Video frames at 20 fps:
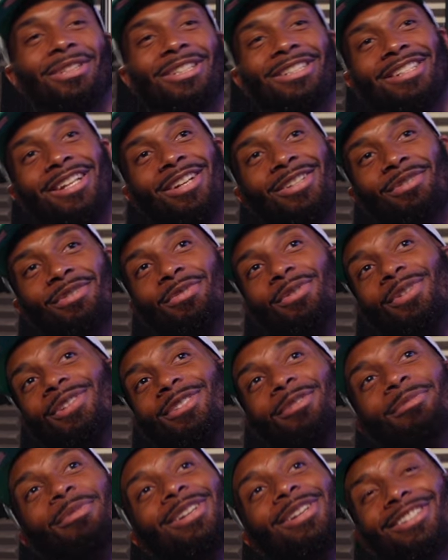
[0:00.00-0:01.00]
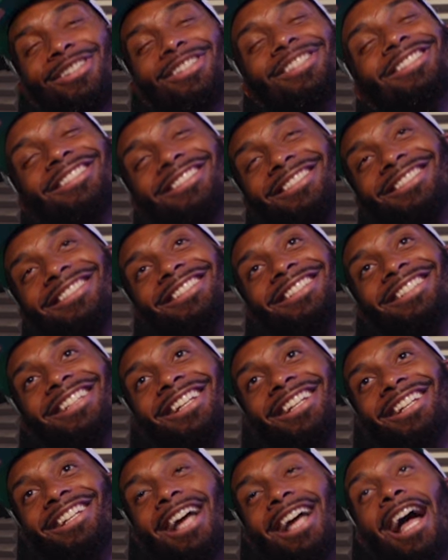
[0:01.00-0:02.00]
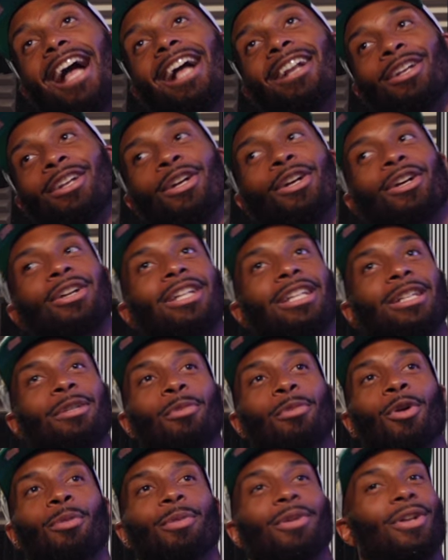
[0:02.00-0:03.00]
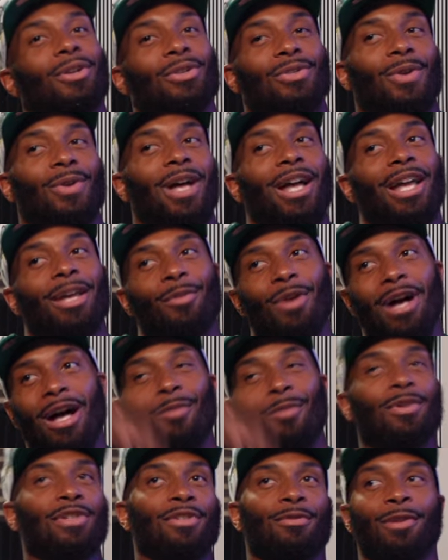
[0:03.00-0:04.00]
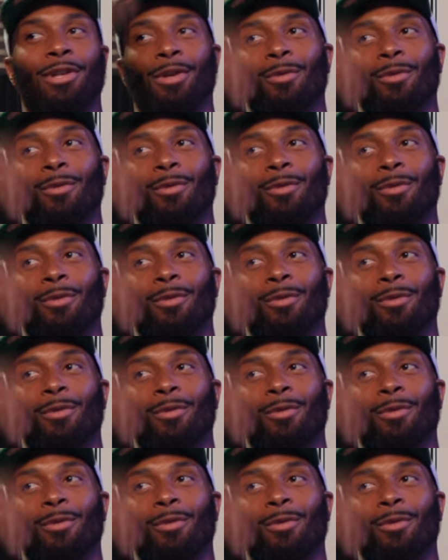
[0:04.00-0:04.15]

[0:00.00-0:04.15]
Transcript: to Towson for a semester. Yeah, I had a girl at the moment though, so I I wasn't really